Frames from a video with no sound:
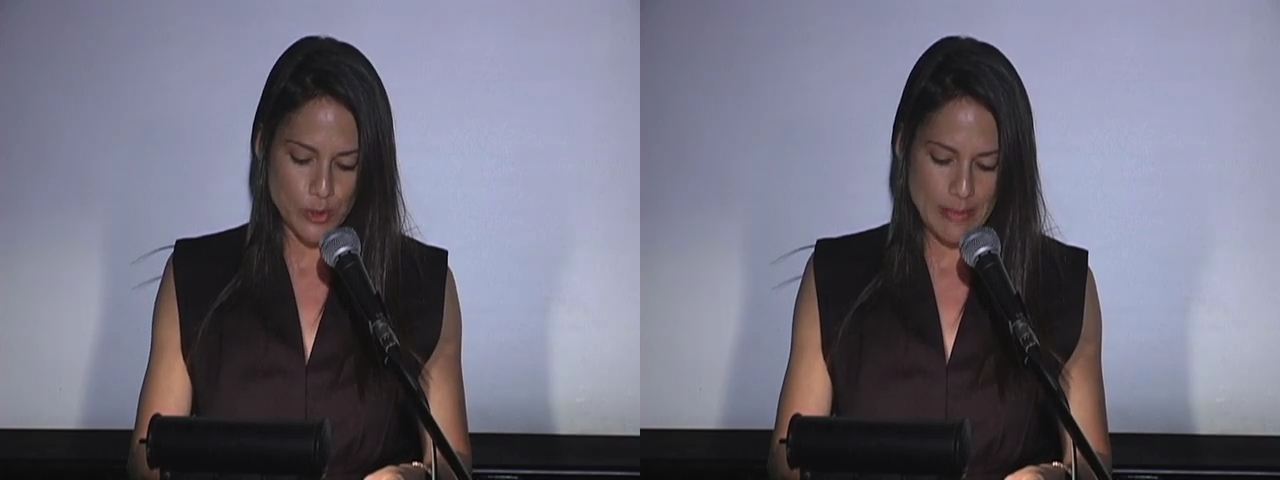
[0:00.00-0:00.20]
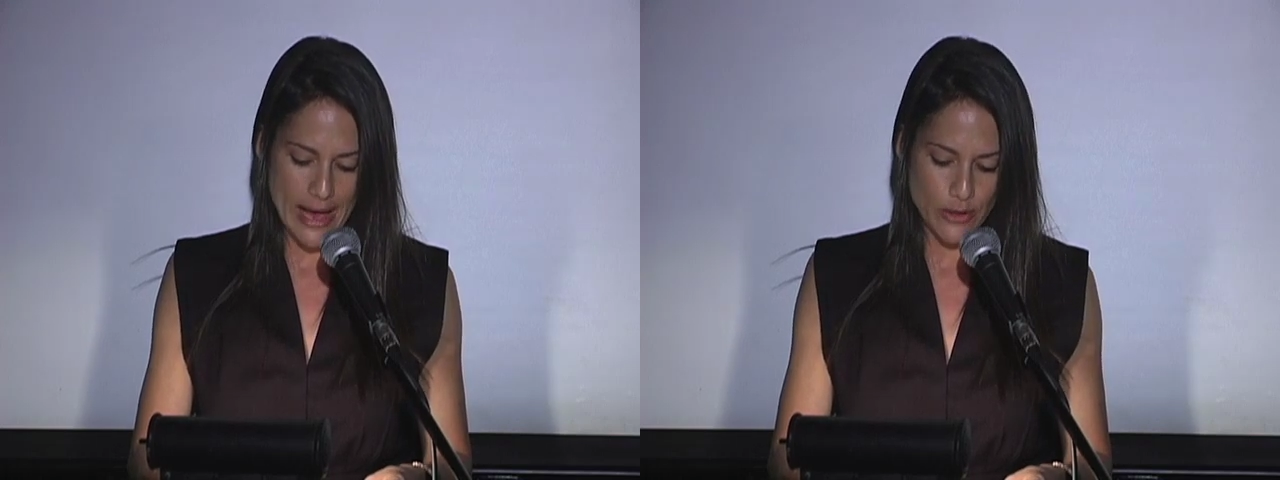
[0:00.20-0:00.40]

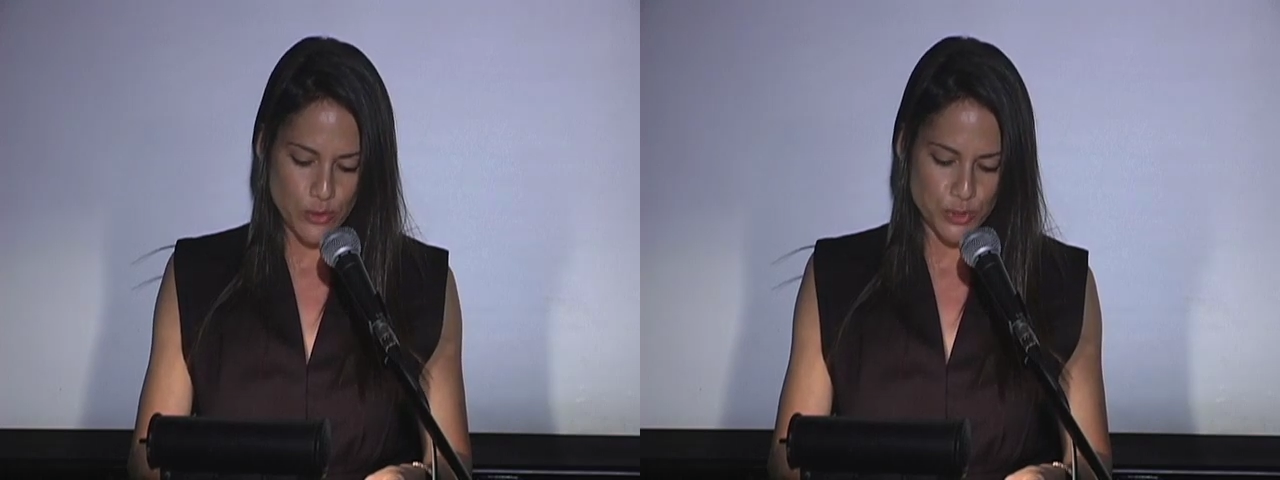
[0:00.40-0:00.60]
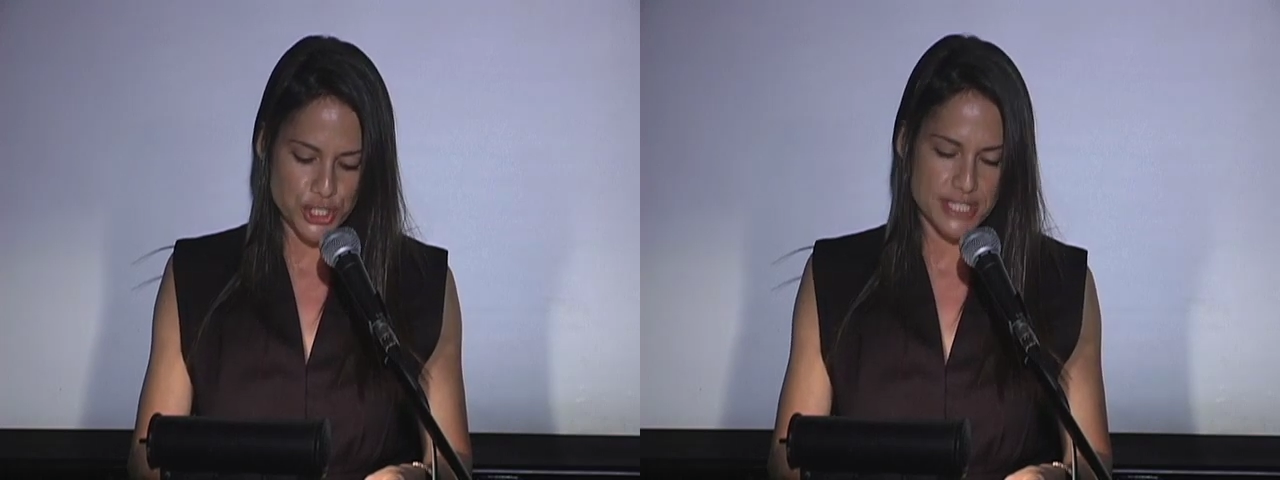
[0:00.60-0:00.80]
her mouth,
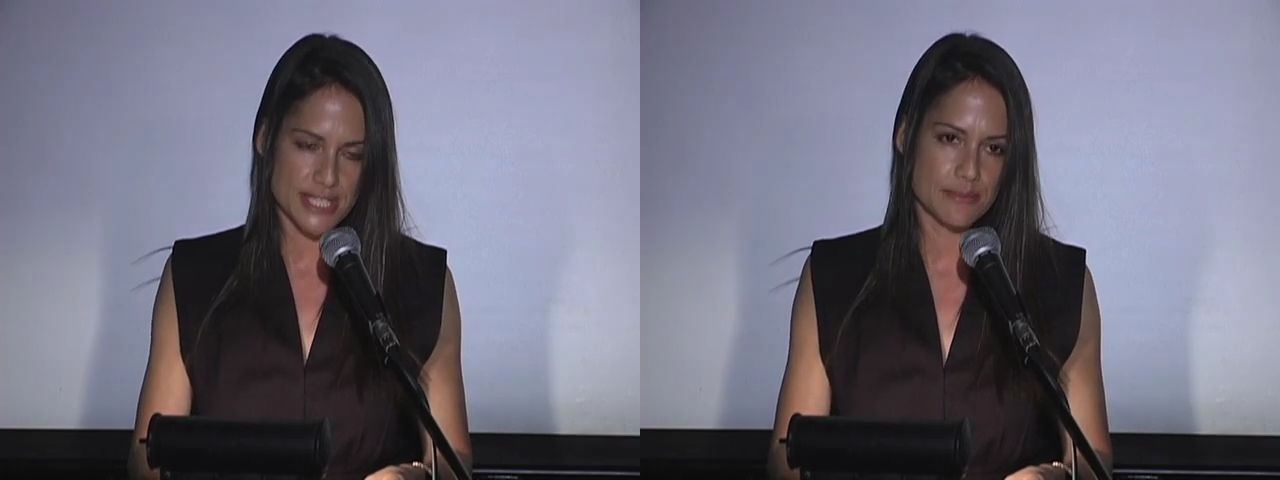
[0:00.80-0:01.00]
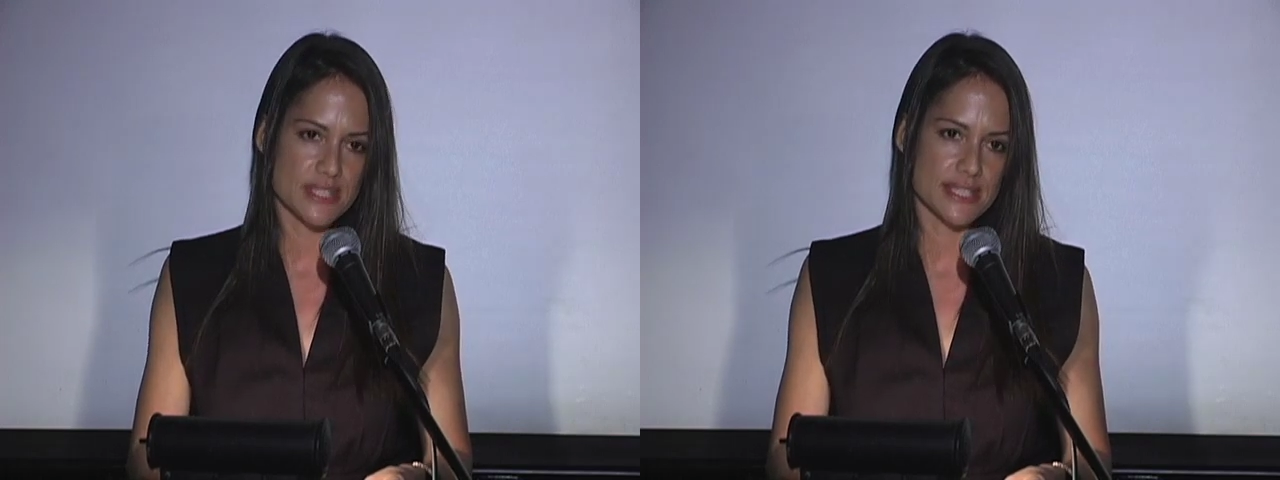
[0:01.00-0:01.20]
where she
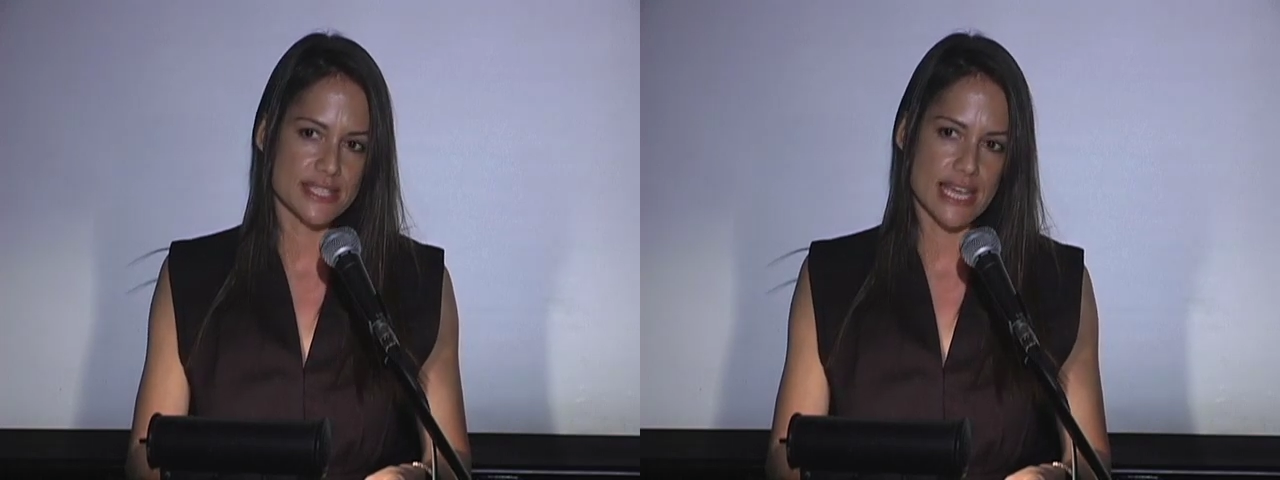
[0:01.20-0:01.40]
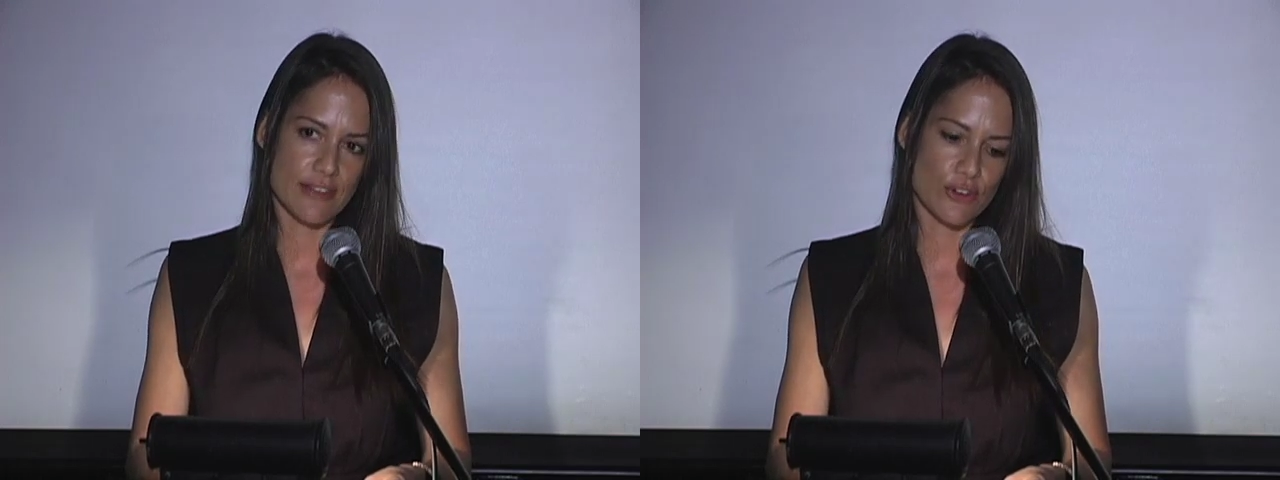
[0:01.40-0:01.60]
seems to
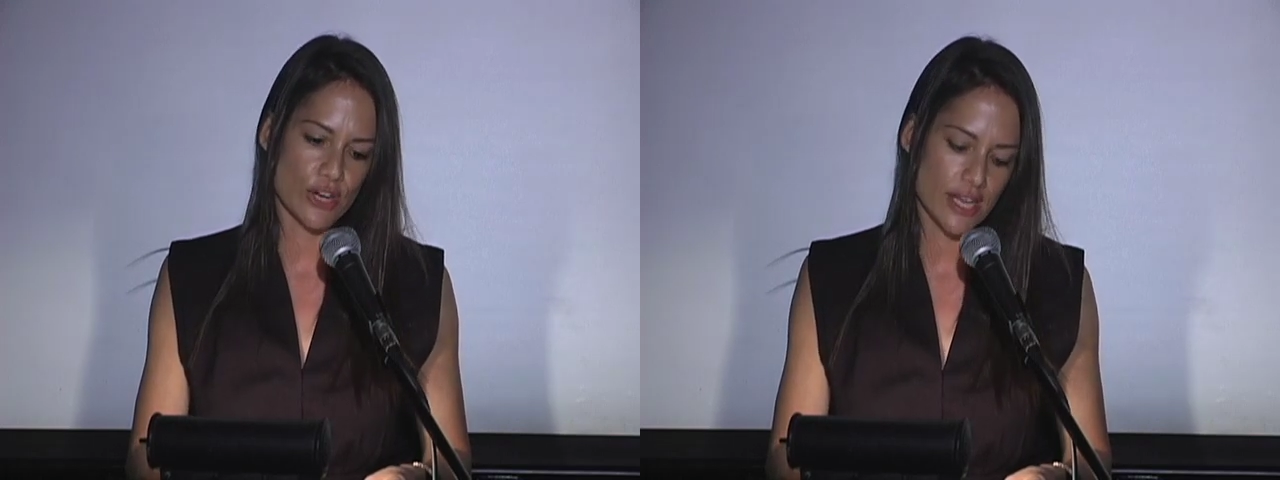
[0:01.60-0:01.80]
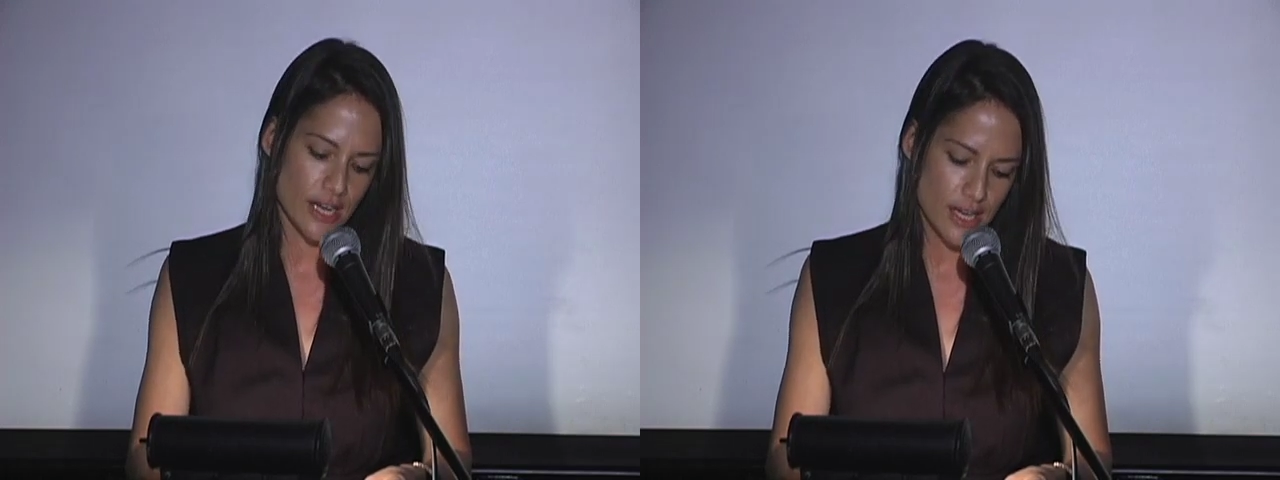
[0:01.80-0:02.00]
savor it.